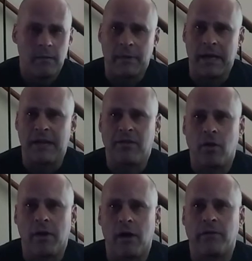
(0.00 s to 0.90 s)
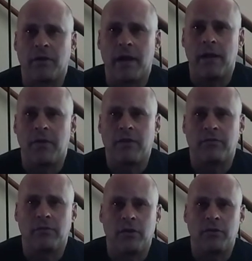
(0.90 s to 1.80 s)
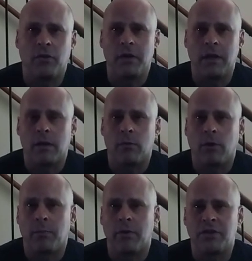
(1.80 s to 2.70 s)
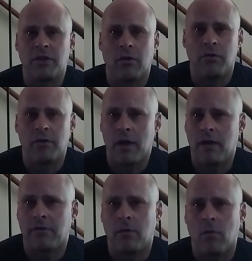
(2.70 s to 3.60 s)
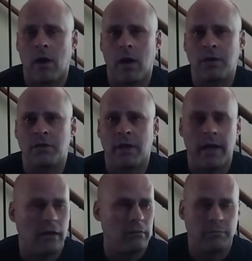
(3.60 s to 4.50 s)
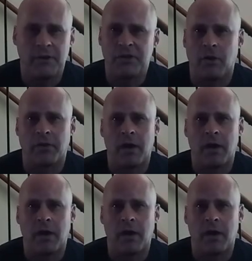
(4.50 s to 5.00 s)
Again, that's all I got for today. Thanks for tuning in. I really appreciate all you guys that watch and appreciate all the